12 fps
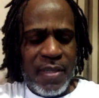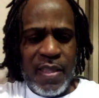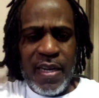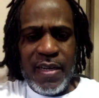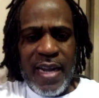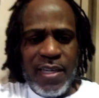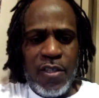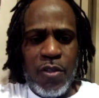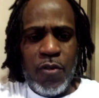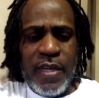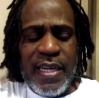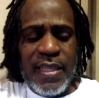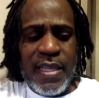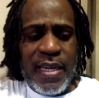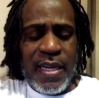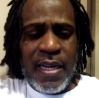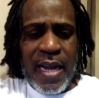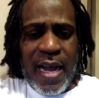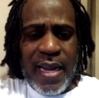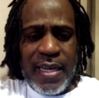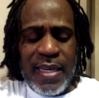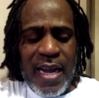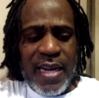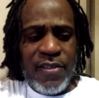They're not to do anything.
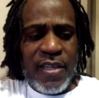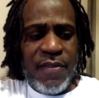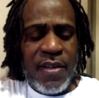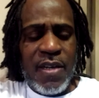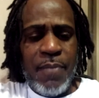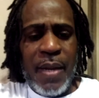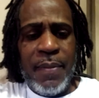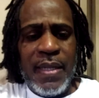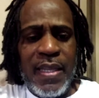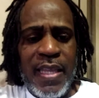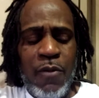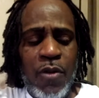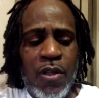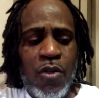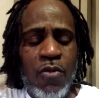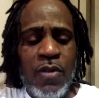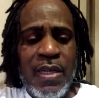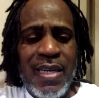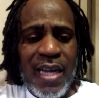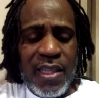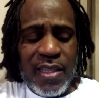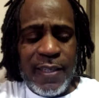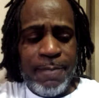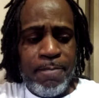God, God is giving commandment that they would do
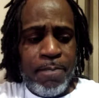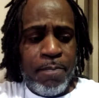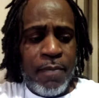nothing.